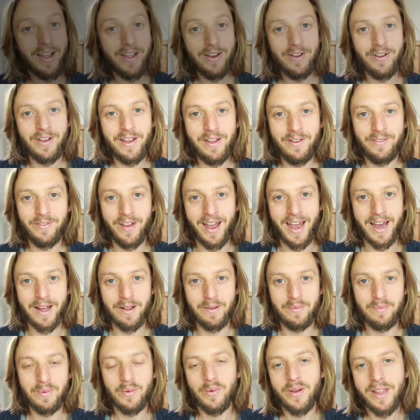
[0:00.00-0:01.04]
you looking for
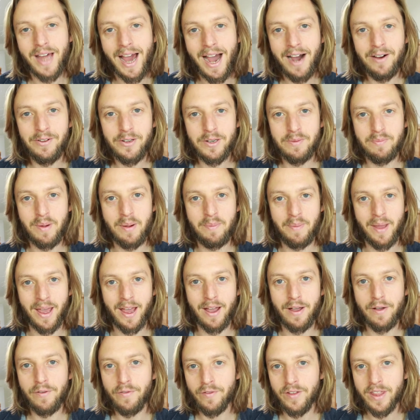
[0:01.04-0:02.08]
help with how to
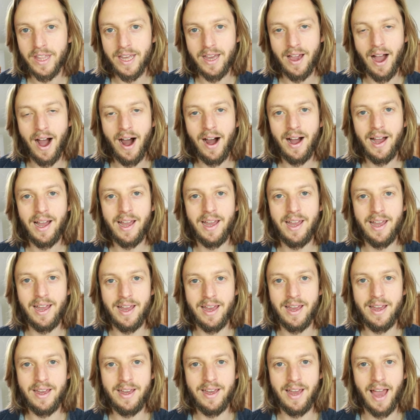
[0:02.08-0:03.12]
prepare for the
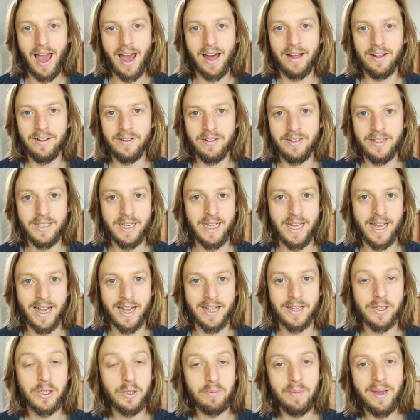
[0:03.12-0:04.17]

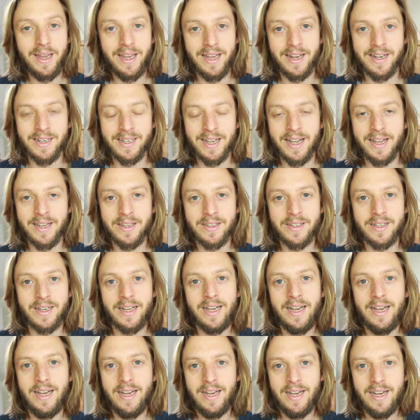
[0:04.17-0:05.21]
IELTS speaking test?
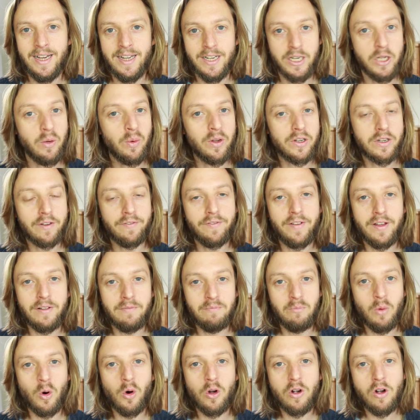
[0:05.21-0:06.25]
Do you want to feel
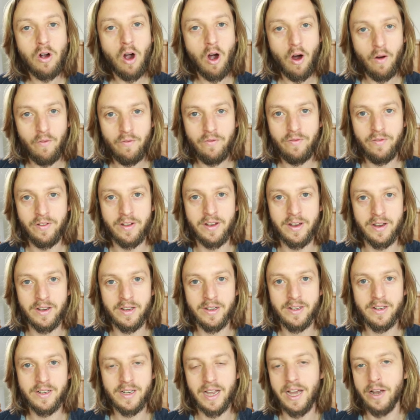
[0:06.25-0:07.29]
more
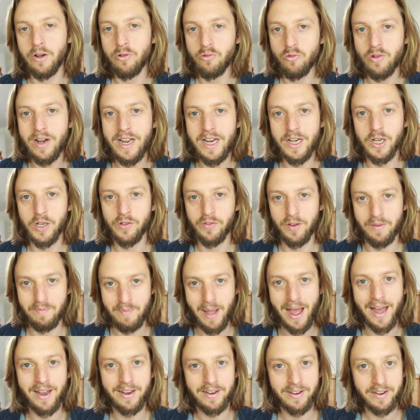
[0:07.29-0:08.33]
confident and reach for
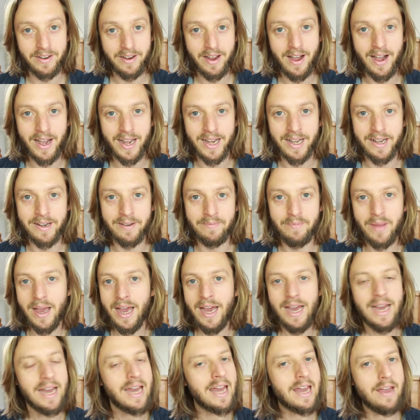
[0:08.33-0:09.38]
Band 9?
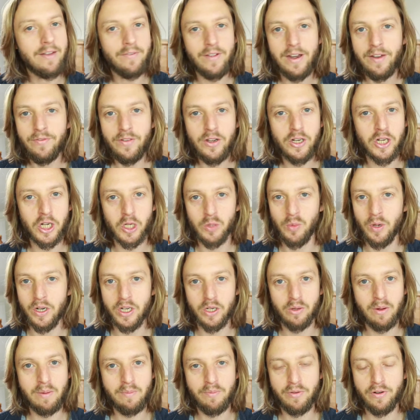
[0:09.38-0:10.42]
Even if you just want
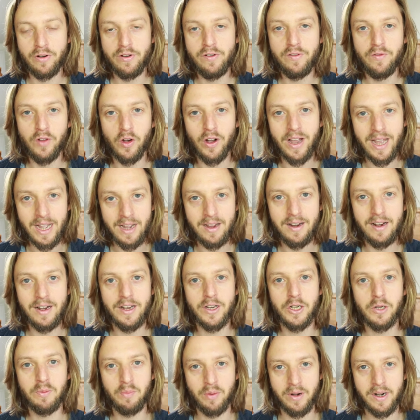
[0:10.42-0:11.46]
to improve your
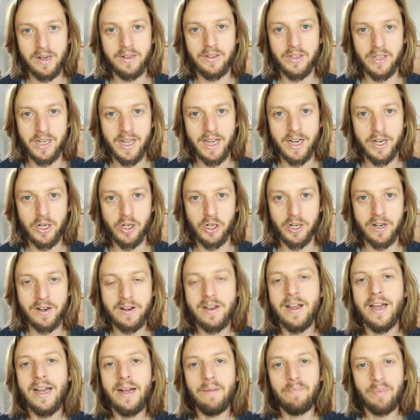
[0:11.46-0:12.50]
English pronunciation,
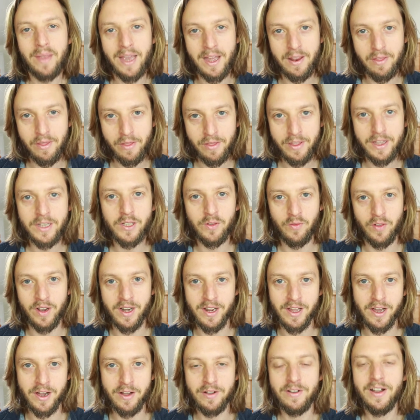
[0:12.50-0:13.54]
in this
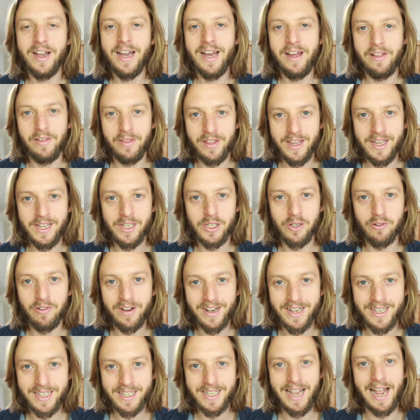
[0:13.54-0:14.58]
video, these are
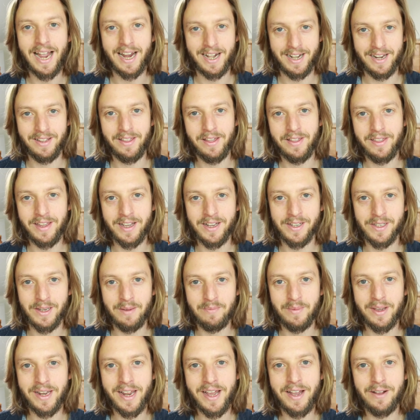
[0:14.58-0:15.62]
exactly the things
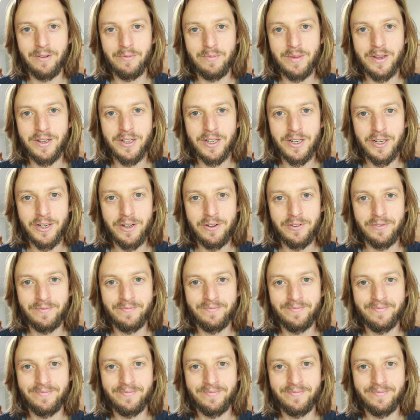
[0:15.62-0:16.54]
I'm going to help you to do.